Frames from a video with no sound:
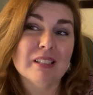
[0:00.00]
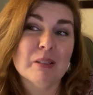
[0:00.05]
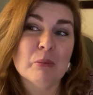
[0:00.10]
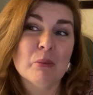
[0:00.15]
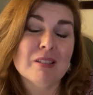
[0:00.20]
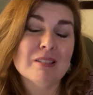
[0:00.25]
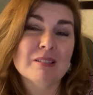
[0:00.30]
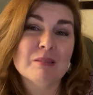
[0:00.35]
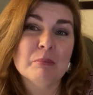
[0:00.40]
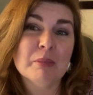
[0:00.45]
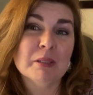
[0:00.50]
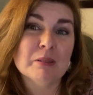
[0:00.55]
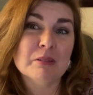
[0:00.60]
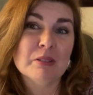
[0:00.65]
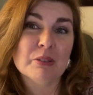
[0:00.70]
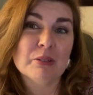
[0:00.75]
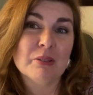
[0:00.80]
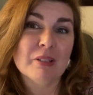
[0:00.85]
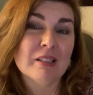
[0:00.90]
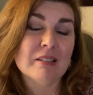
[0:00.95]
It wasn't built
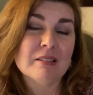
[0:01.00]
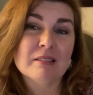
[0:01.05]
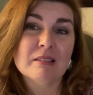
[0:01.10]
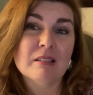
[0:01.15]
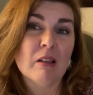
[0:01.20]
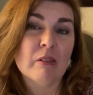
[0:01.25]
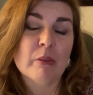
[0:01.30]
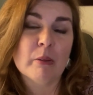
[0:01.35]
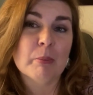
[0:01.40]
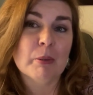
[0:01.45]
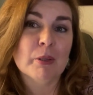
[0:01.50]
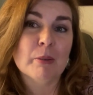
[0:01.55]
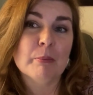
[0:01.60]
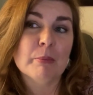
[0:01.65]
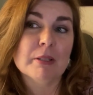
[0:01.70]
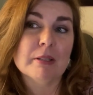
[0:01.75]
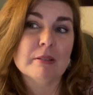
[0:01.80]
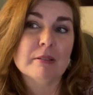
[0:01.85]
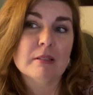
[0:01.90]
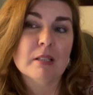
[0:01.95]
to. That's not the
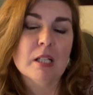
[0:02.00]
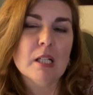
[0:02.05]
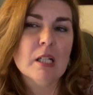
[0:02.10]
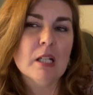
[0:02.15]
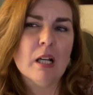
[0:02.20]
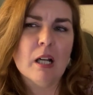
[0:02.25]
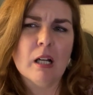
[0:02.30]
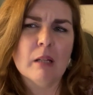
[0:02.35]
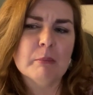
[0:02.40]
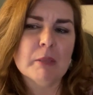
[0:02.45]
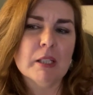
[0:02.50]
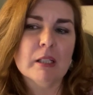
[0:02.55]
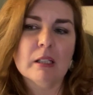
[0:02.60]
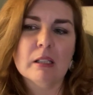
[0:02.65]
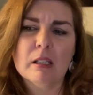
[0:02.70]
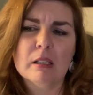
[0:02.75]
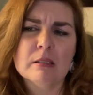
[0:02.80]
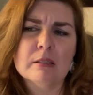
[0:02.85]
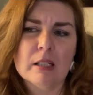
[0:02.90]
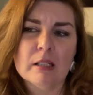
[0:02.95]
purpose. I'm
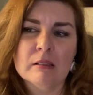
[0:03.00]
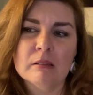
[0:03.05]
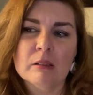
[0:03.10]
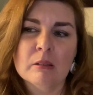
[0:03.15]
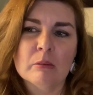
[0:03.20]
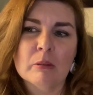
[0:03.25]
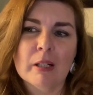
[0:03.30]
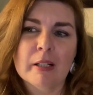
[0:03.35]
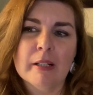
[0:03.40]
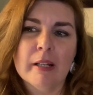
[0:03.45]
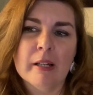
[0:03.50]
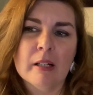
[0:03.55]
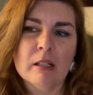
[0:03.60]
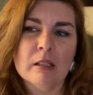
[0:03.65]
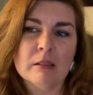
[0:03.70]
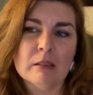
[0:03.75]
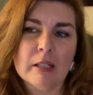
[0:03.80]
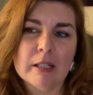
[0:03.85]
getting a download right now